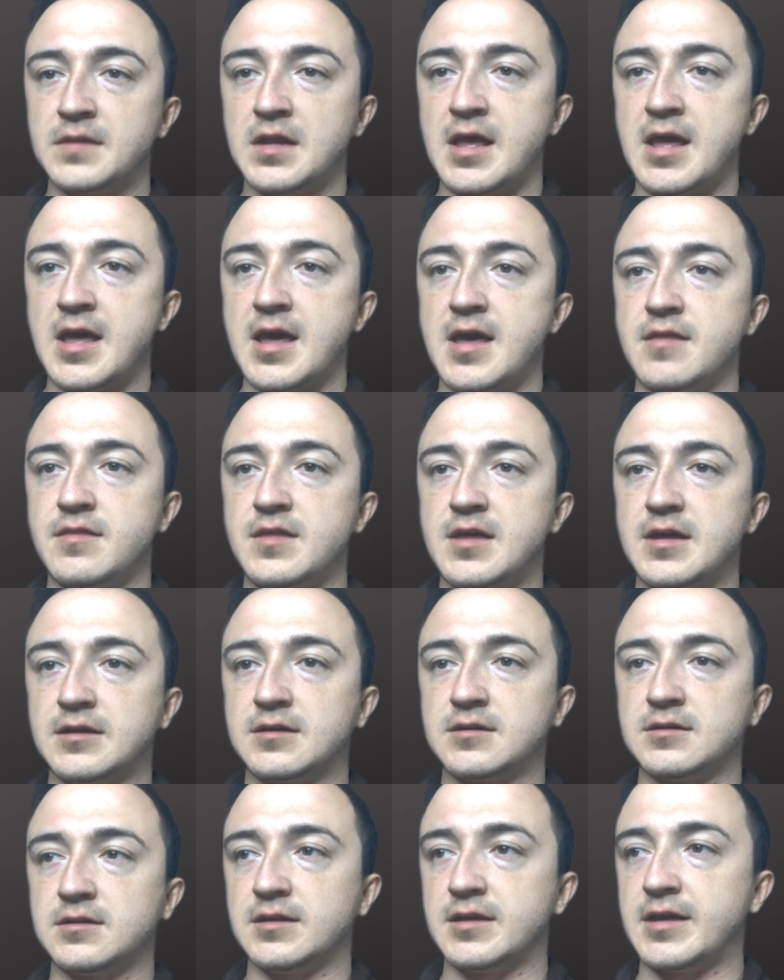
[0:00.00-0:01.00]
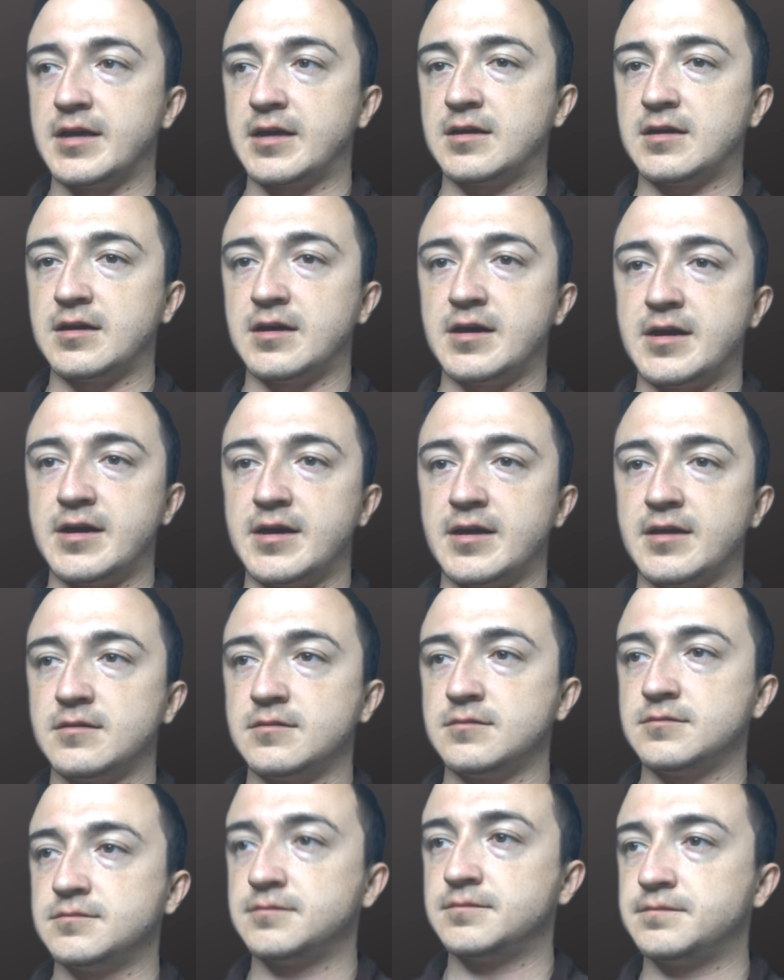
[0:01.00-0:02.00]
and then click, here,
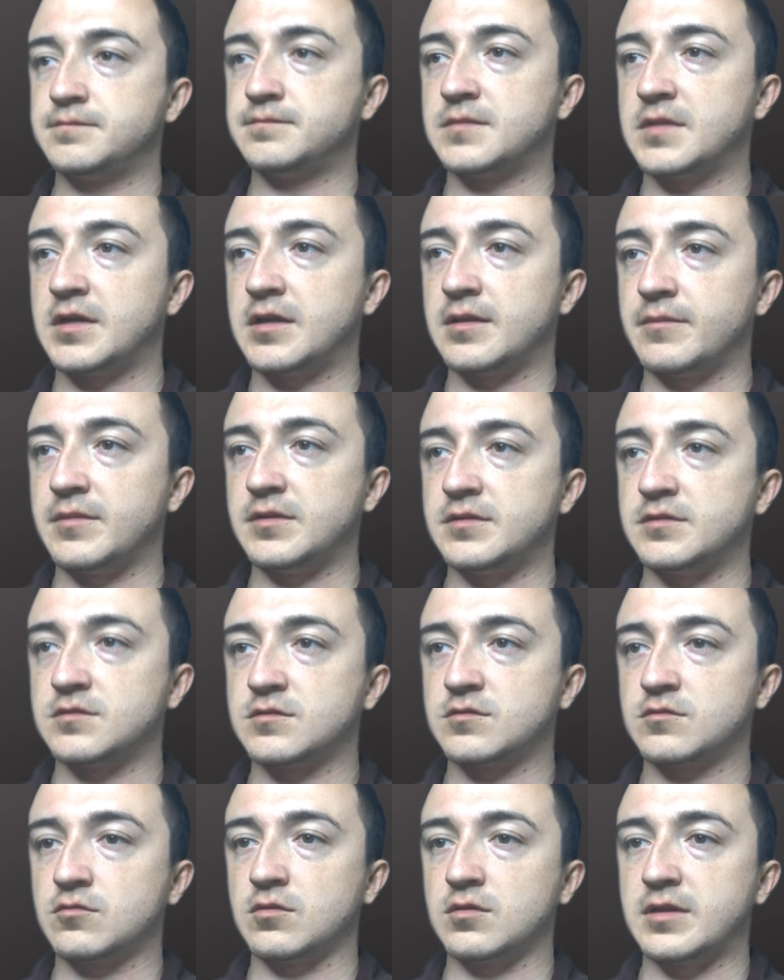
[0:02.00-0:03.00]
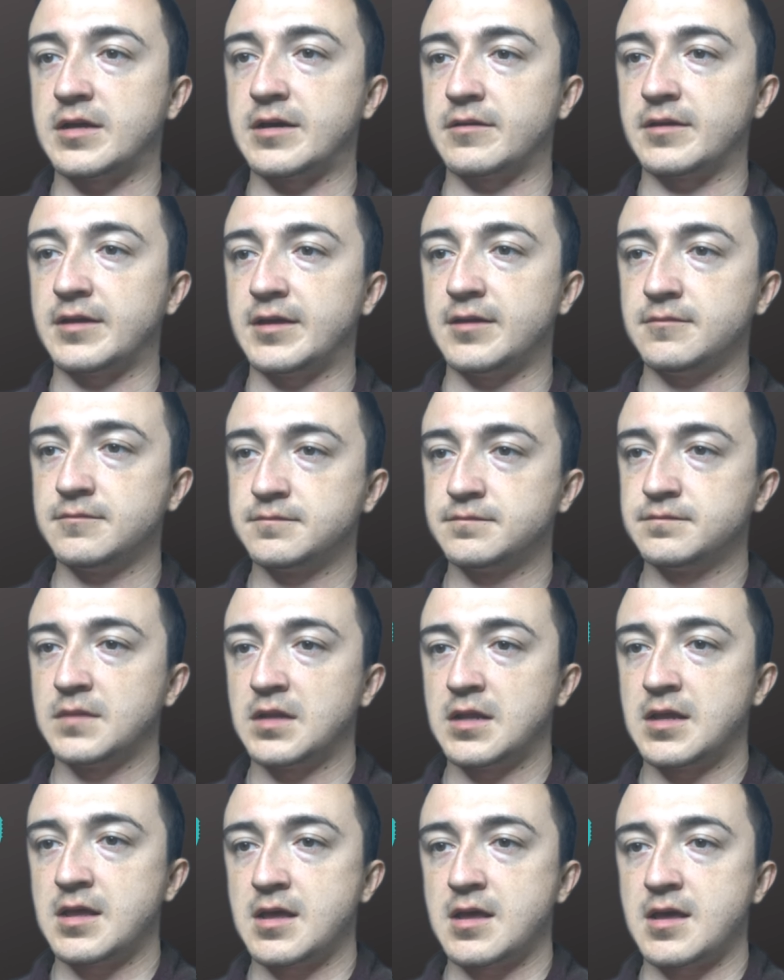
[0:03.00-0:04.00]
let me scroll out again,
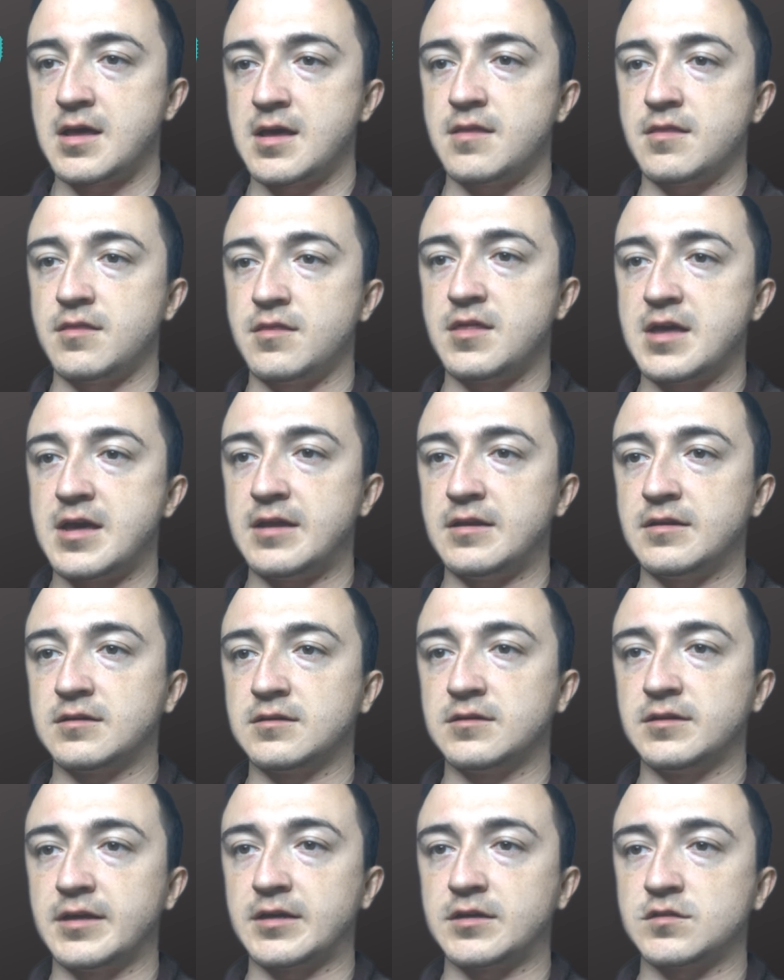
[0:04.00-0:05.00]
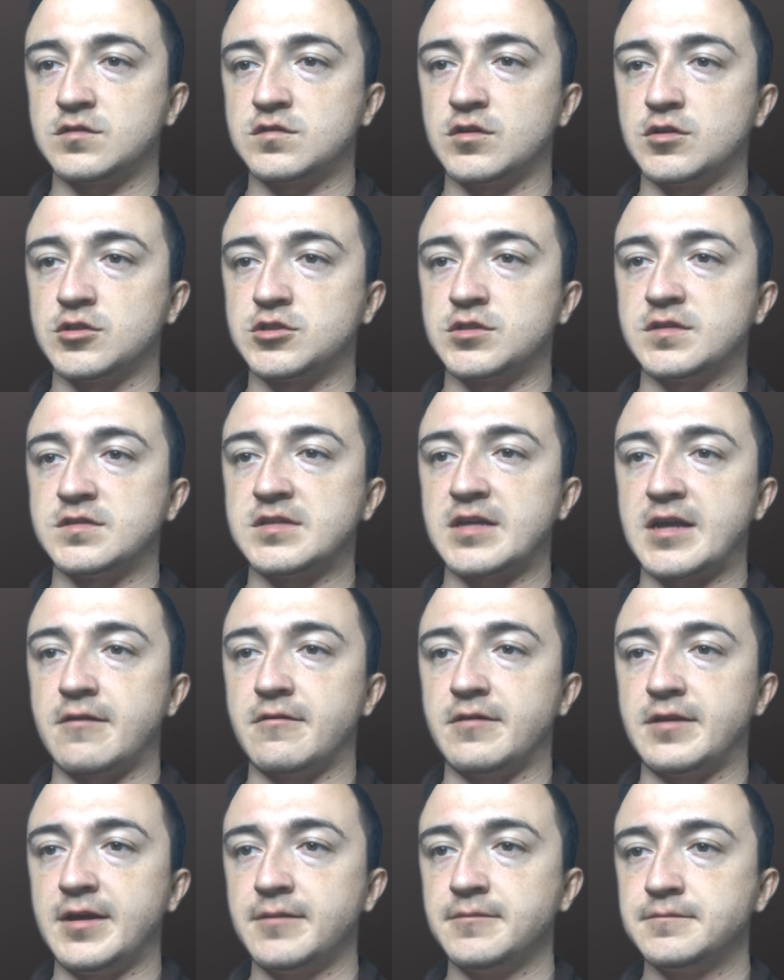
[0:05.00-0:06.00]
and then click search this
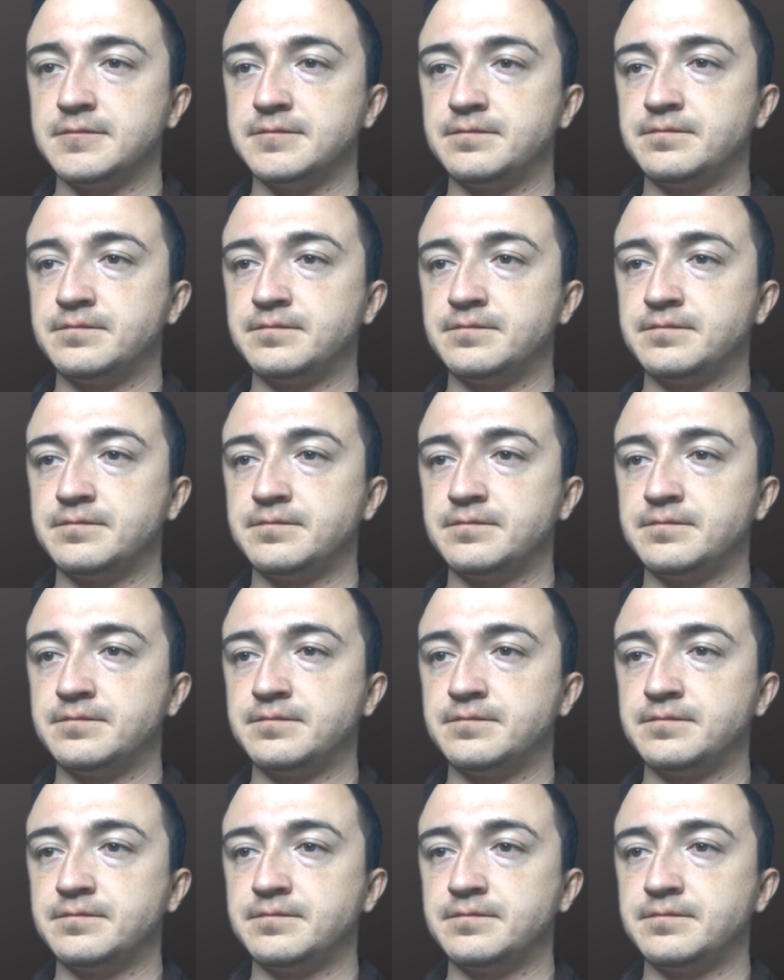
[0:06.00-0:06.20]
area.